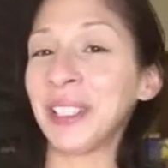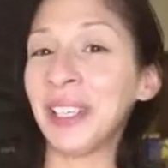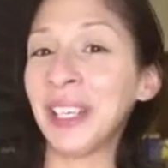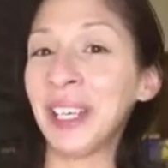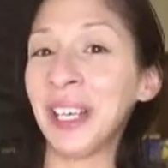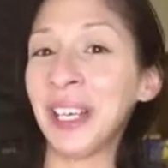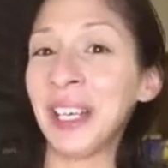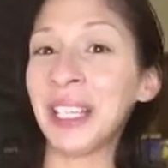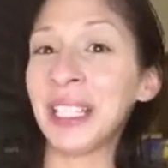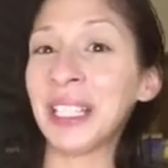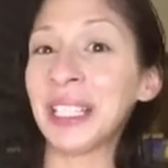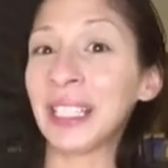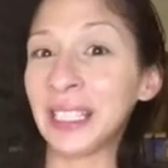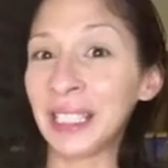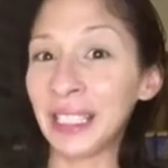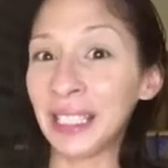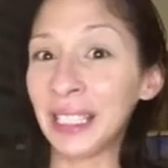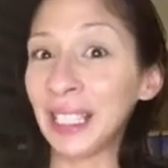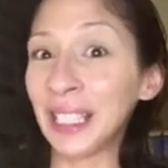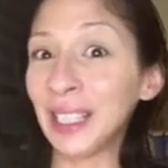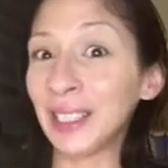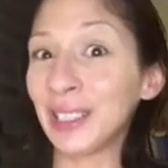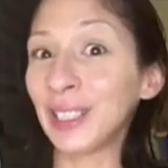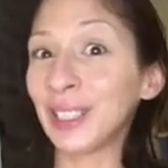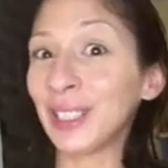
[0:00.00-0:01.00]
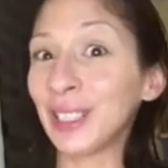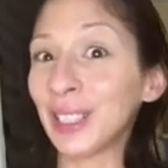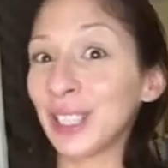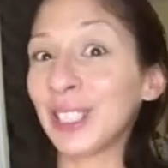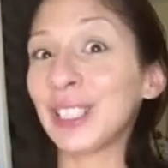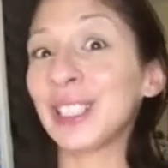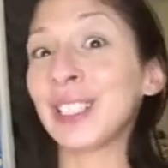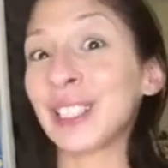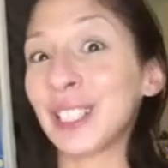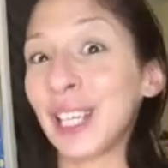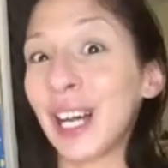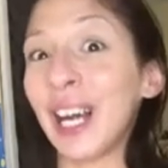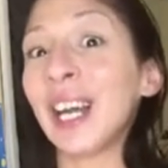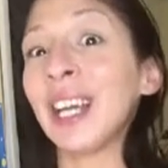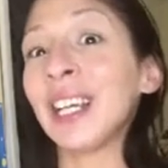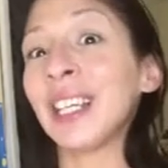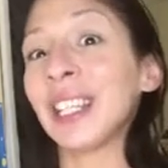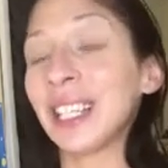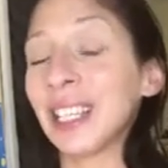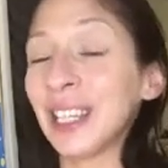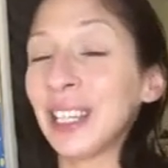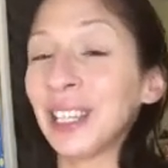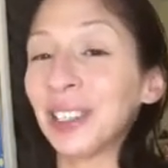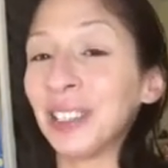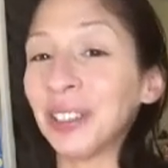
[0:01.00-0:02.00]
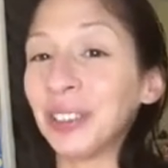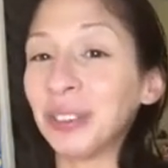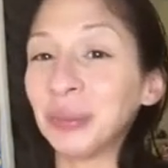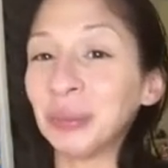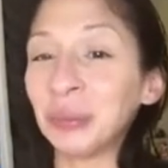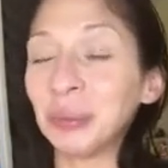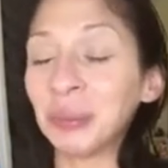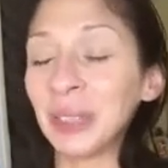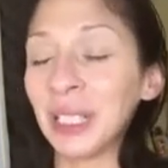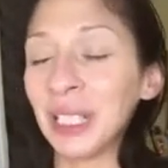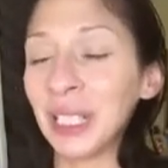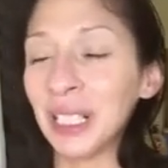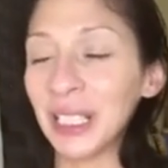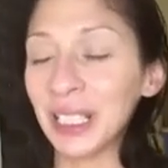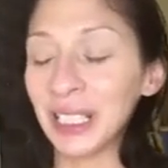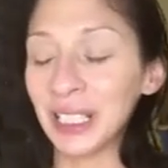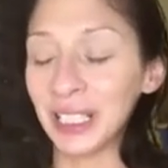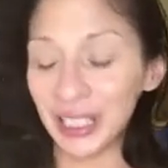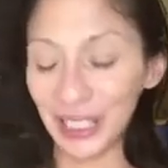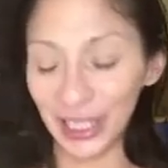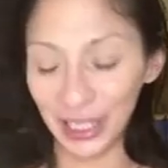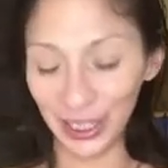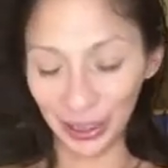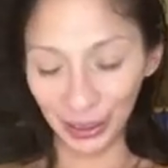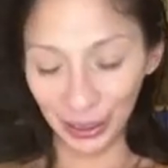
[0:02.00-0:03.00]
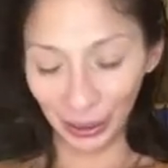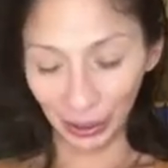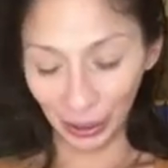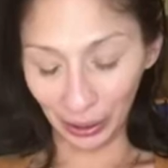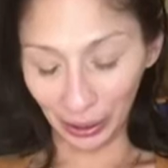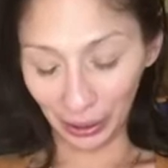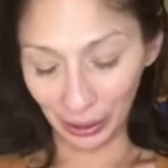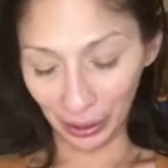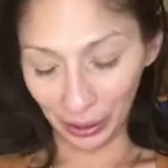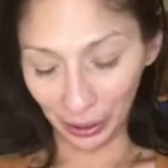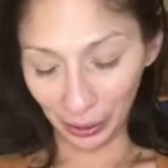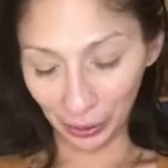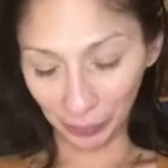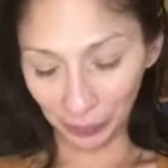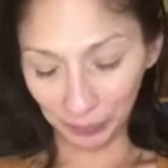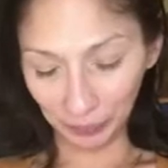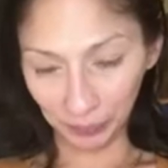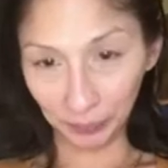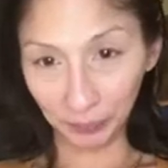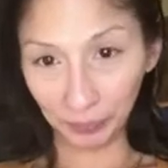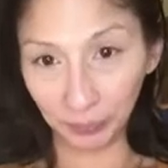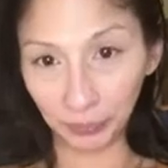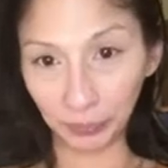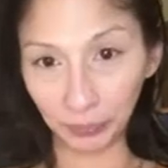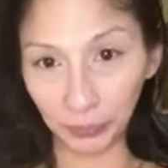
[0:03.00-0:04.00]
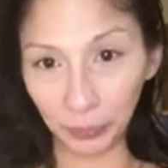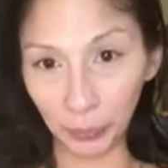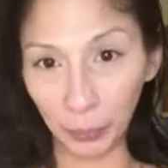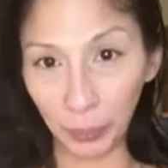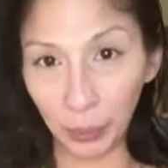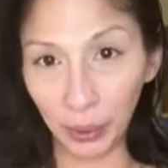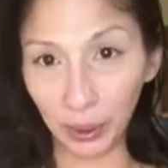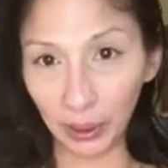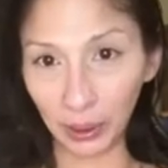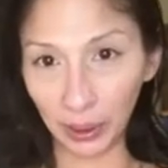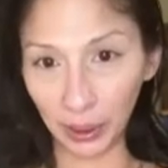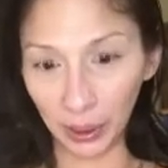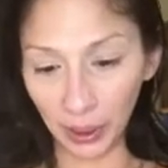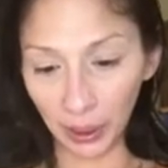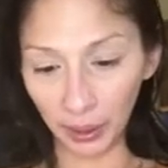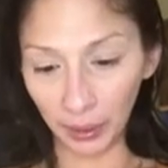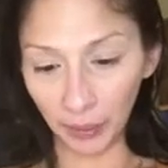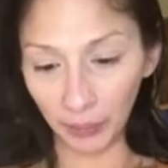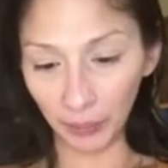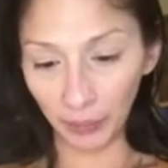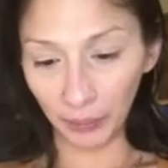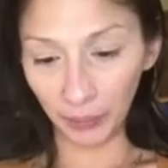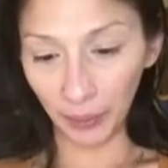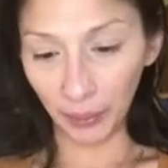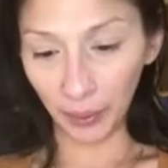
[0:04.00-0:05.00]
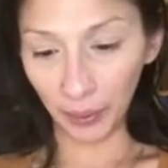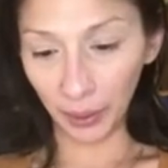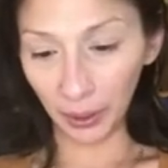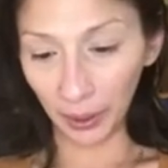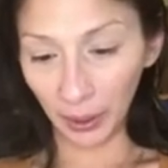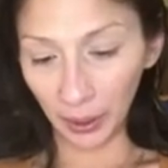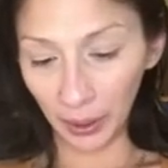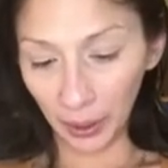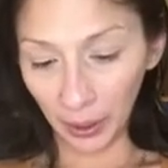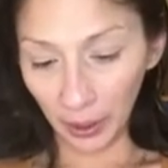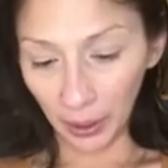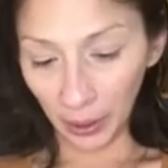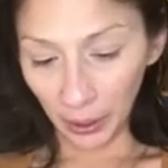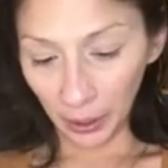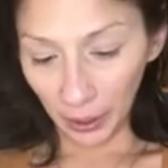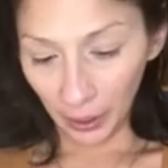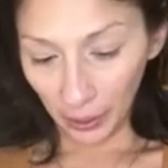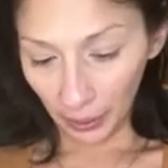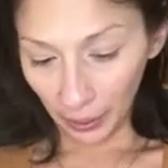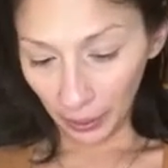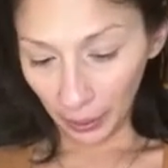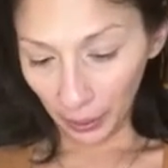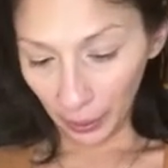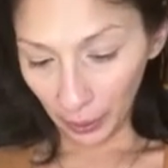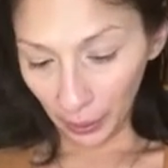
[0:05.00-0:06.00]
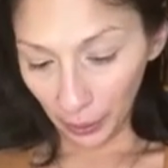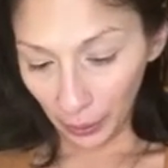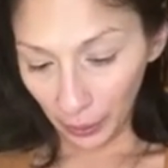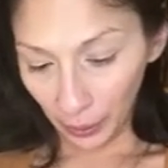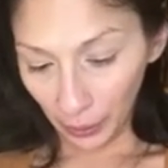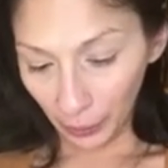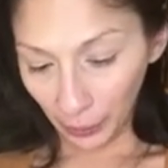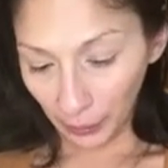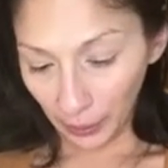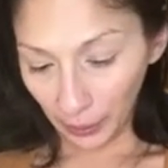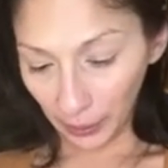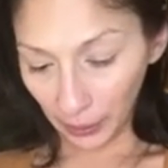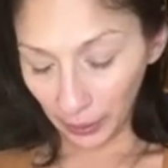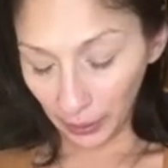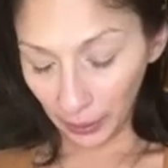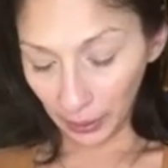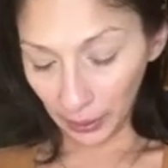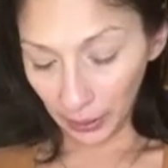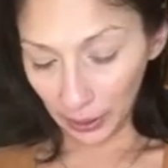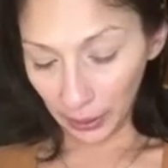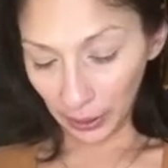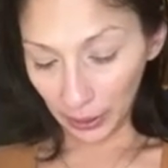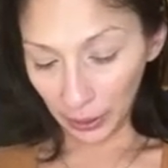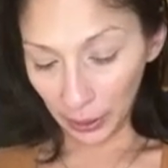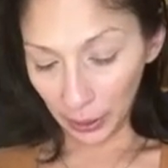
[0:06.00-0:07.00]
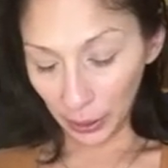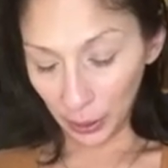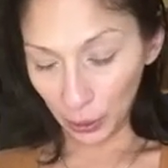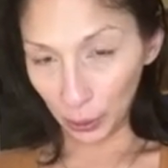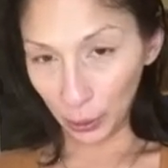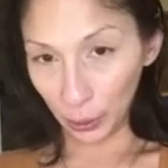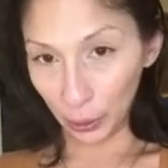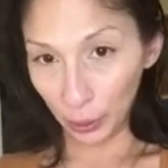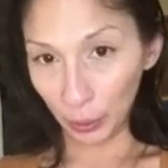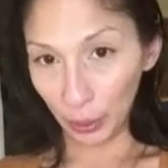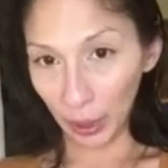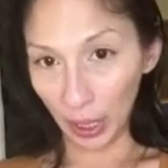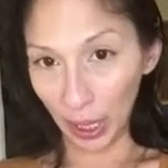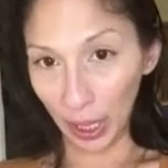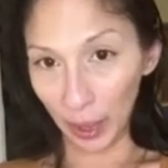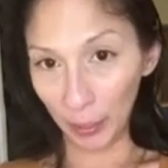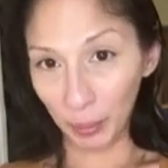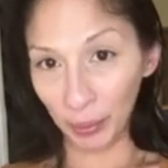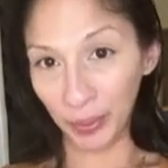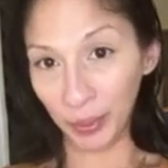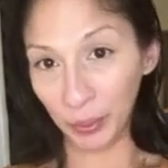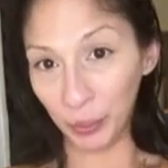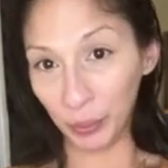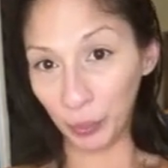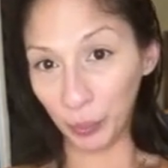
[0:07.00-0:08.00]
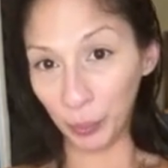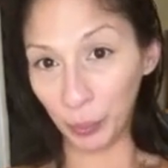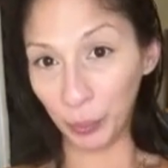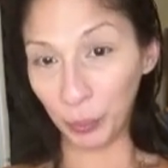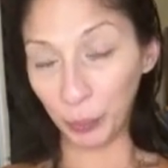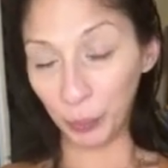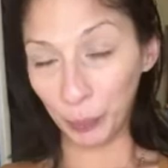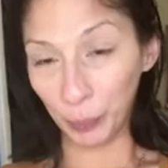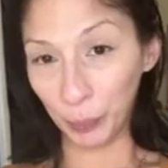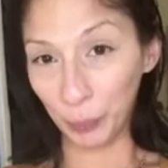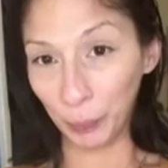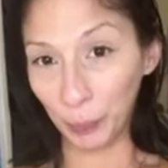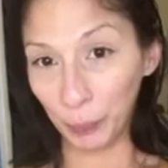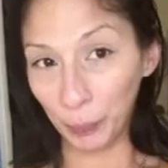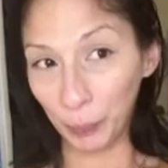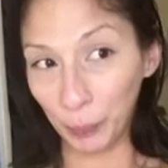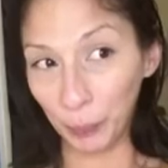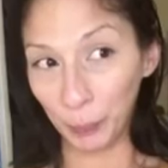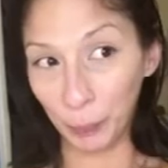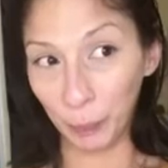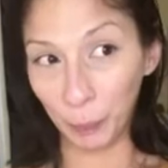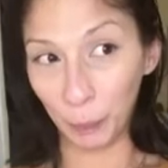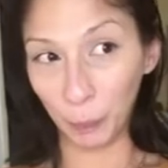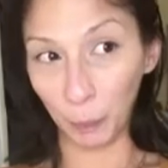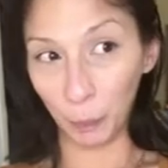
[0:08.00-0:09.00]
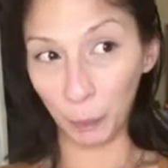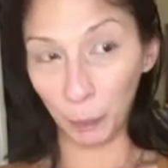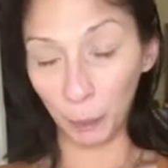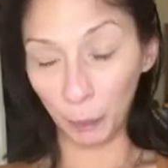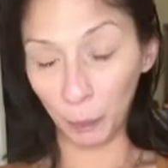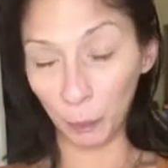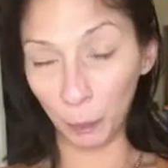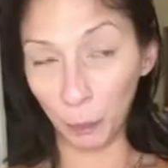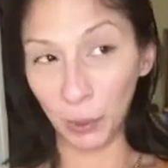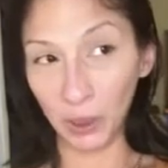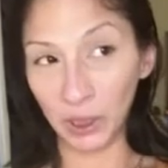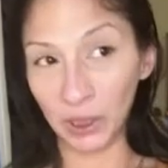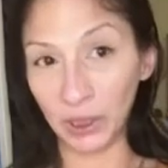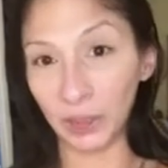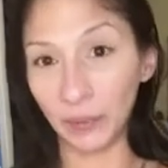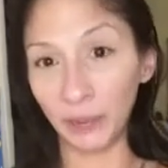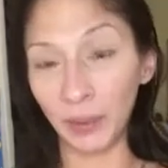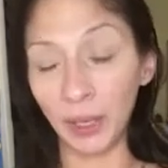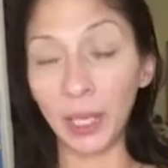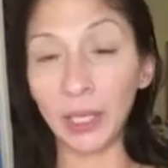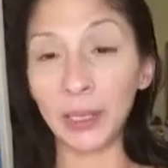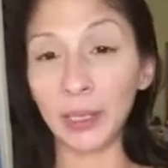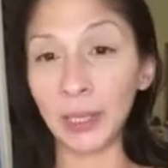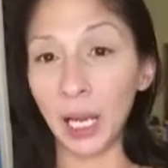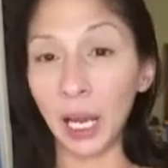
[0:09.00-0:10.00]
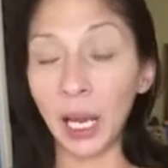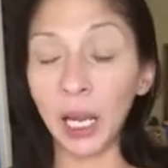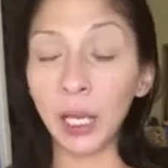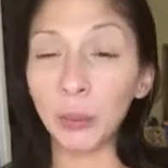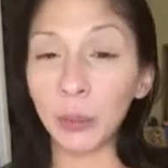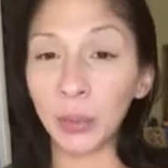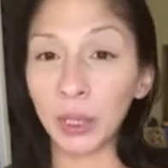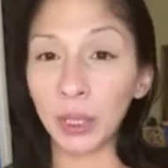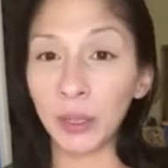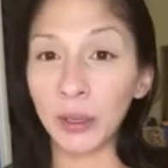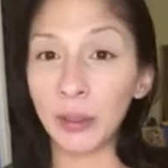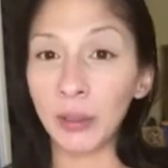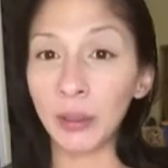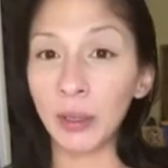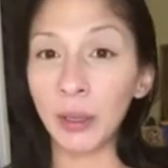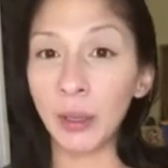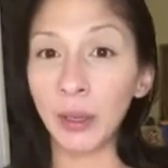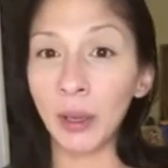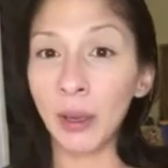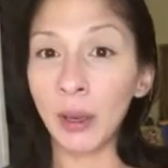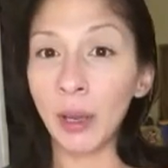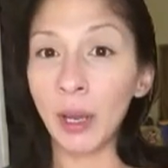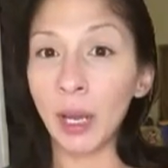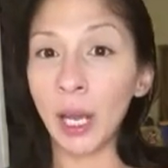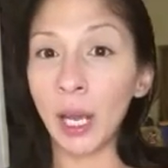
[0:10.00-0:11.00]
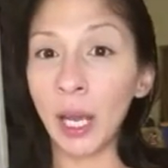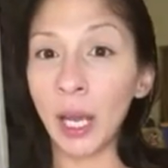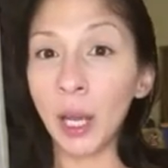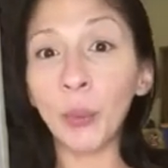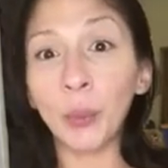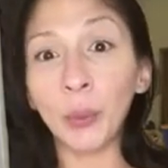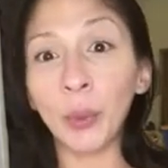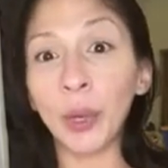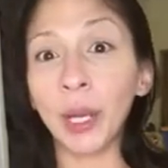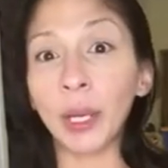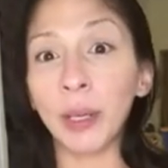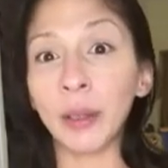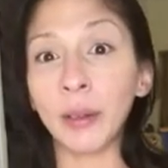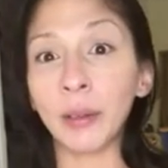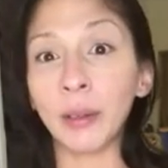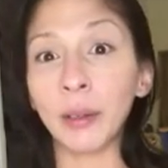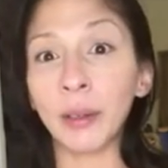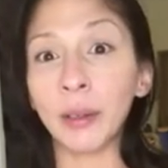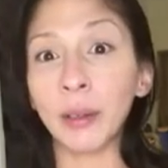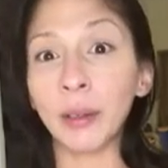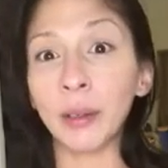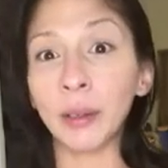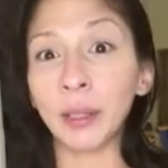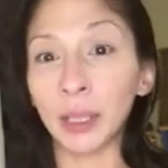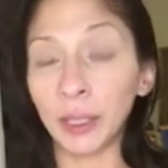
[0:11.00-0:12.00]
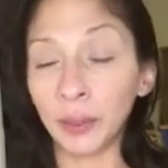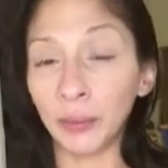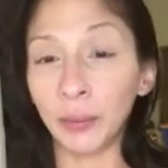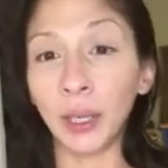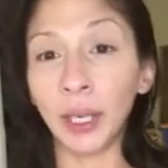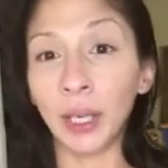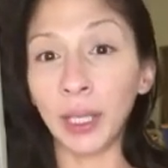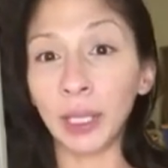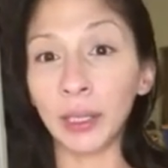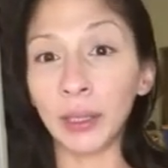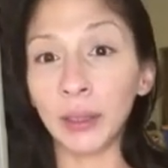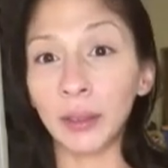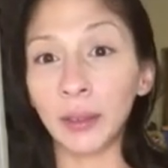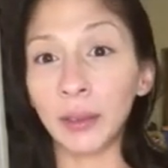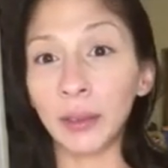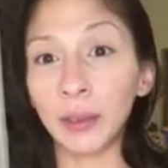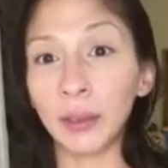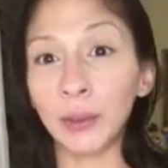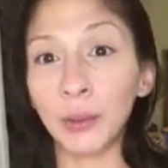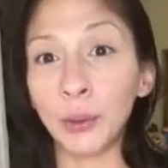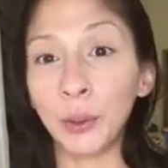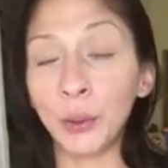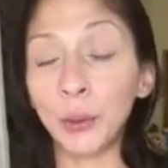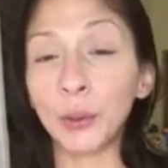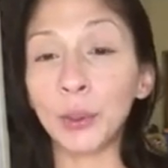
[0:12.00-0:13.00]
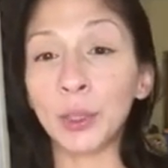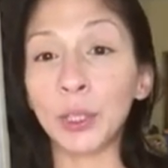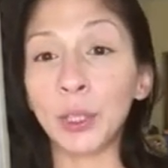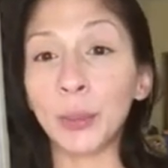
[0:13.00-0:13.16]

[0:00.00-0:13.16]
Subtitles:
see the good side in them. So believe, that things do happen with divine timing, and when the divine knows it will